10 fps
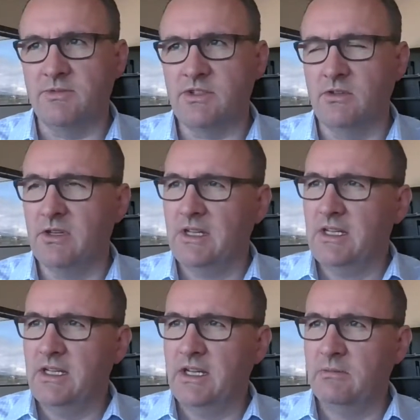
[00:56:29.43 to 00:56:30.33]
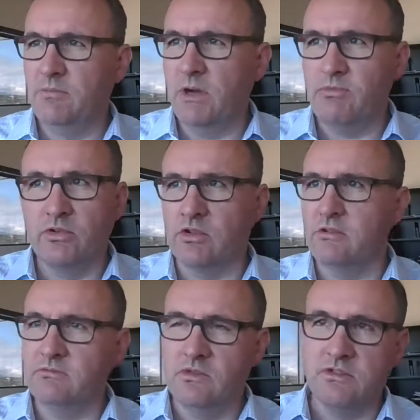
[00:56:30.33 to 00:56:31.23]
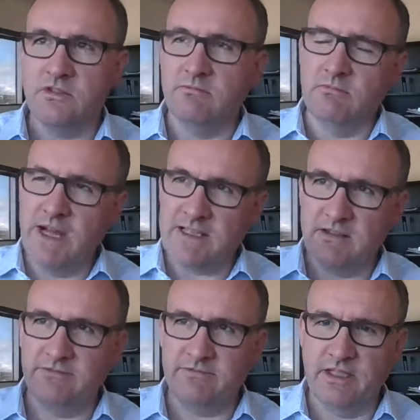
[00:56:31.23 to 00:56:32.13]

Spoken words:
So my brother runs massive